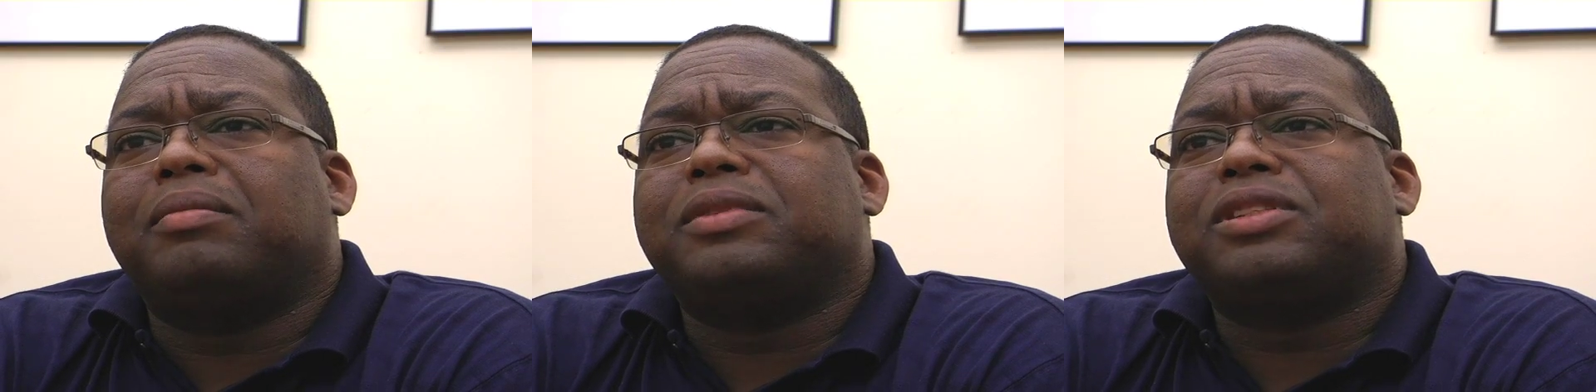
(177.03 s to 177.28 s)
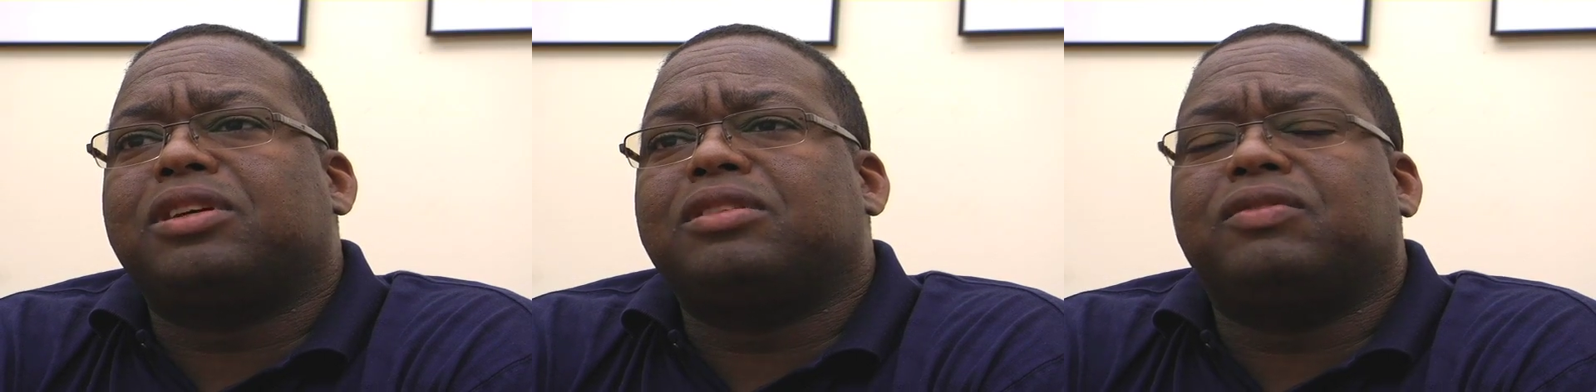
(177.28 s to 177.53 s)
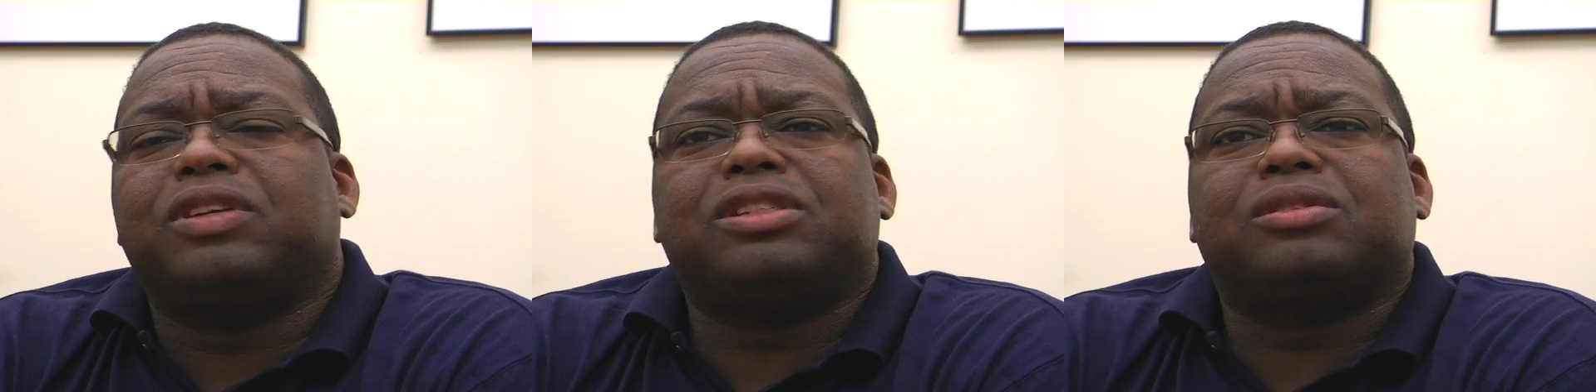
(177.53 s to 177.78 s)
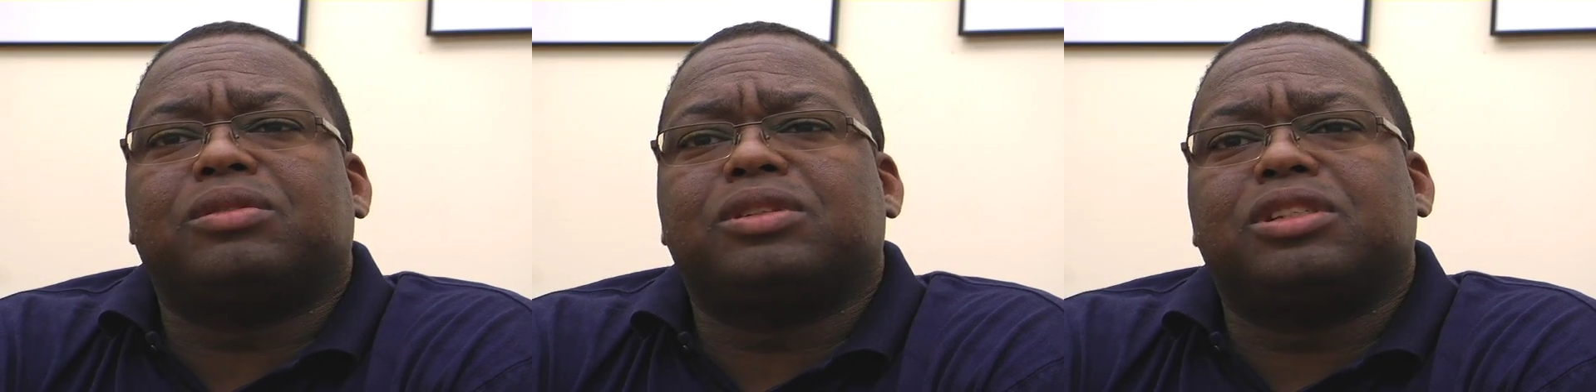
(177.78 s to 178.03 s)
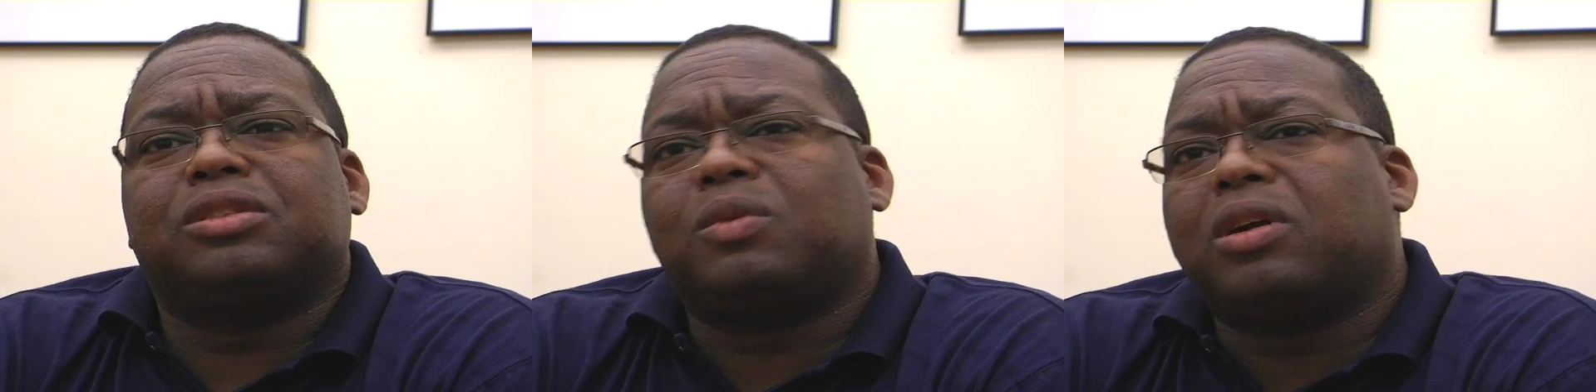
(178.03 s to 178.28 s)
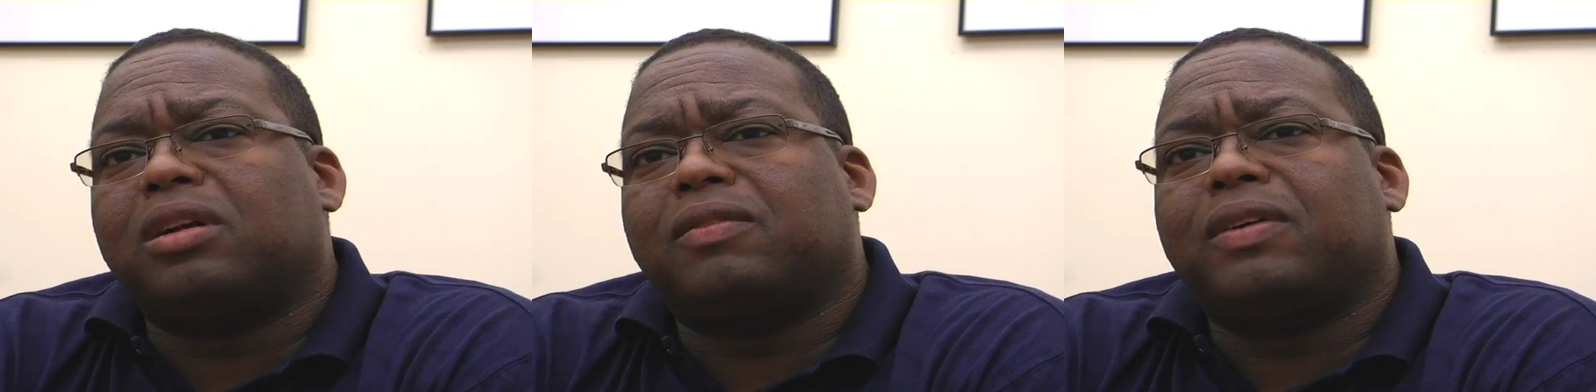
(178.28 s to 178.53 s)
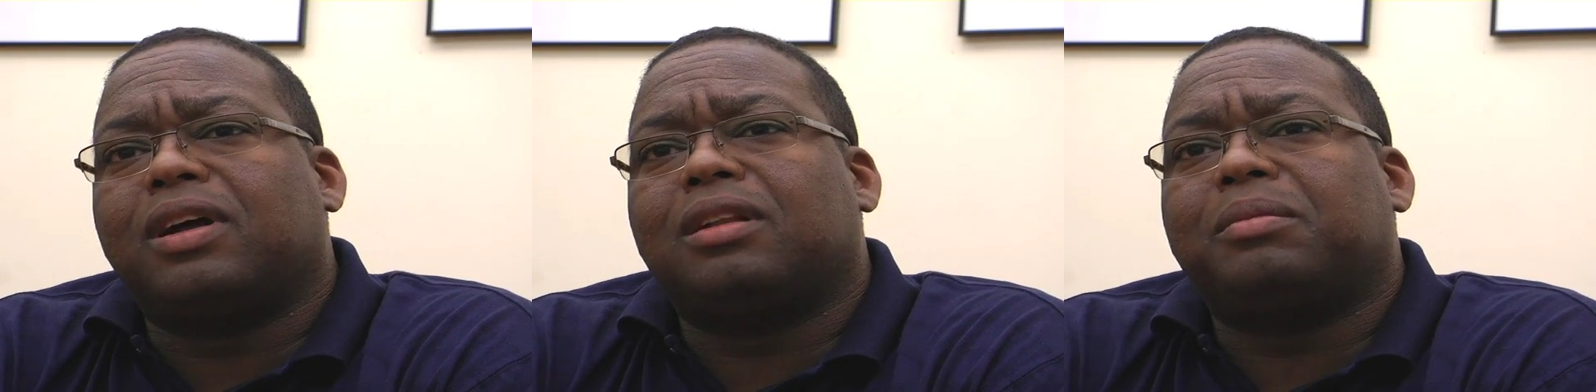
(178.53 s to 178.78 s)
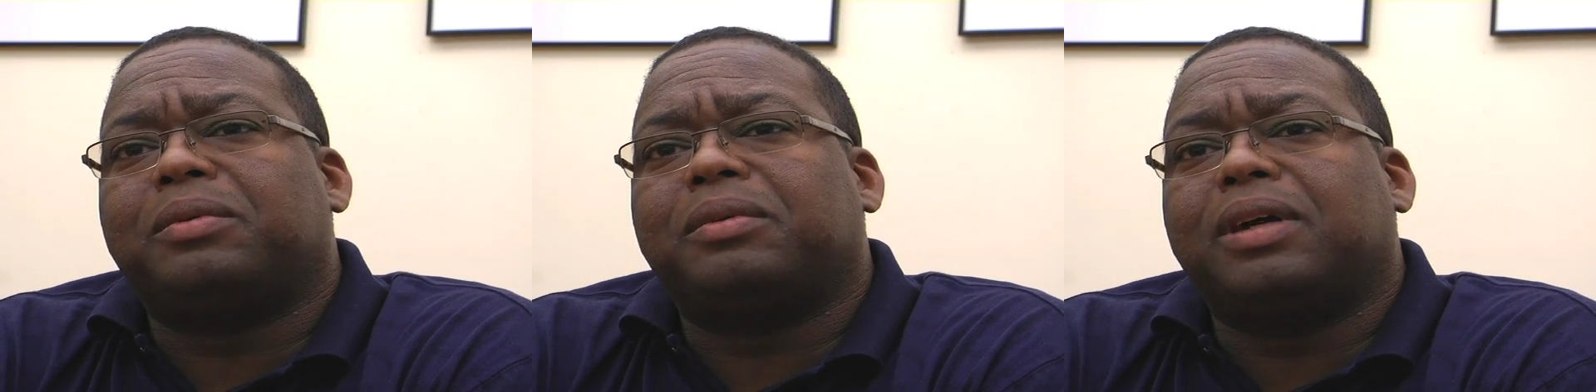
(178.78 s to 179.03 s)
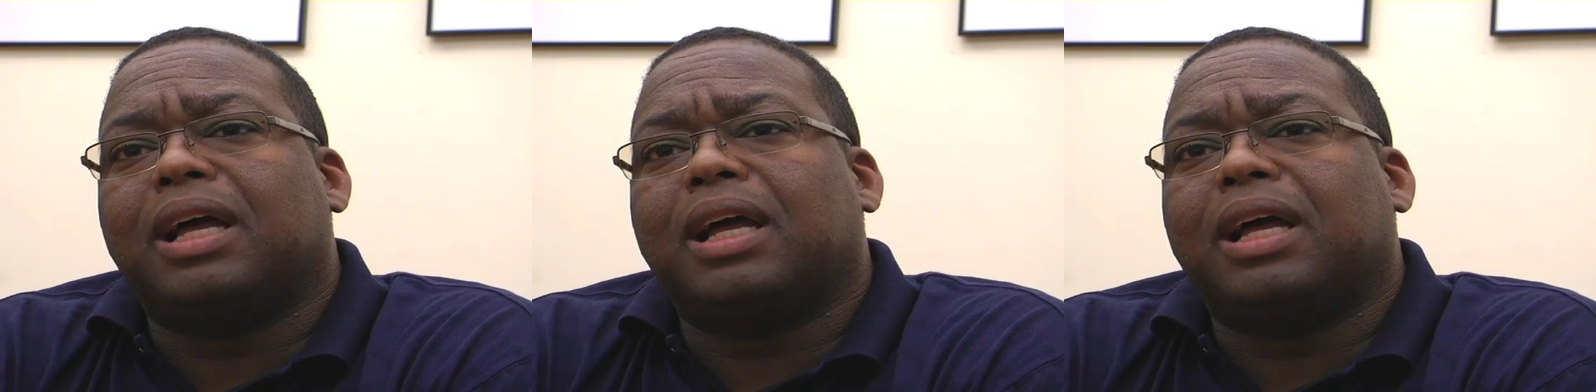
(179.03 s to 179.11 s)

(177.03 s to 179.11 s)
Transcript: certain resources weren't available.